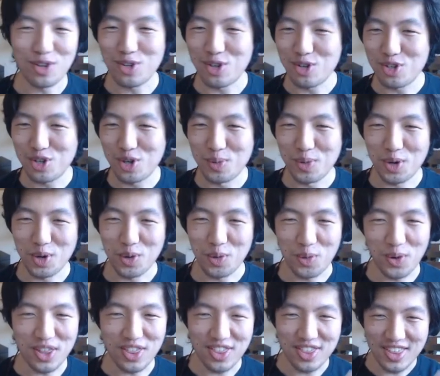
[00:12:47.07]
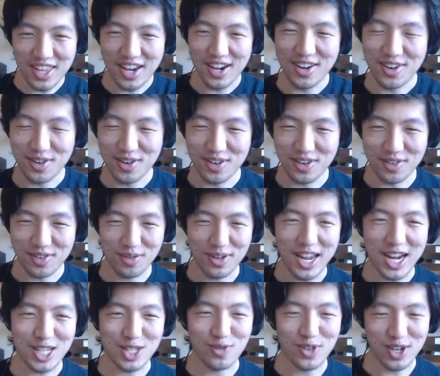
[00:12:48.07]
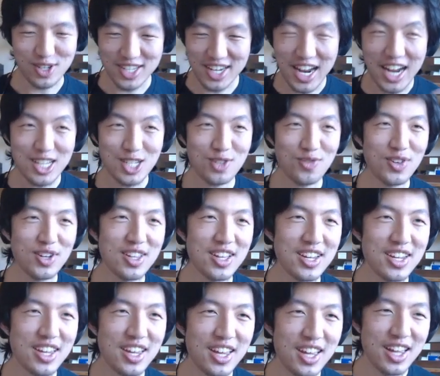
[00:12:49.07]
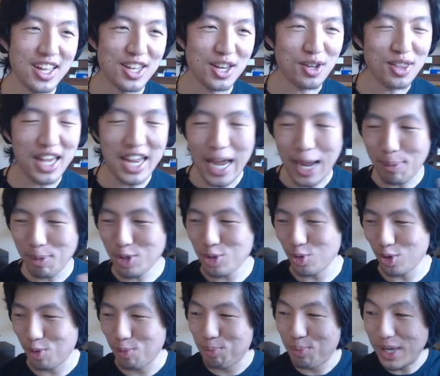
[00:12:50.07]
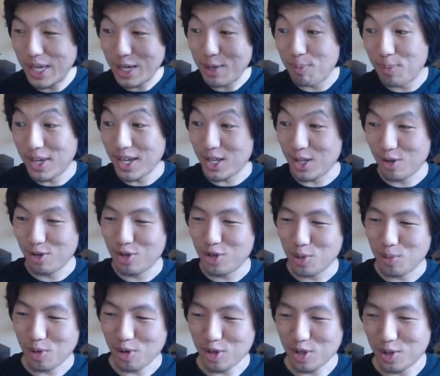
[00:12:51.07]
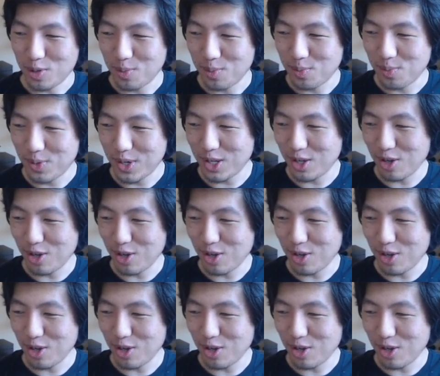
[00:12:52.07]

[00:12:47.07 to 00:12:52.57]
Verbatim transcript: YouTuber with their reaction videos. Like I just feel like you know that happens with big big YouTubers, but a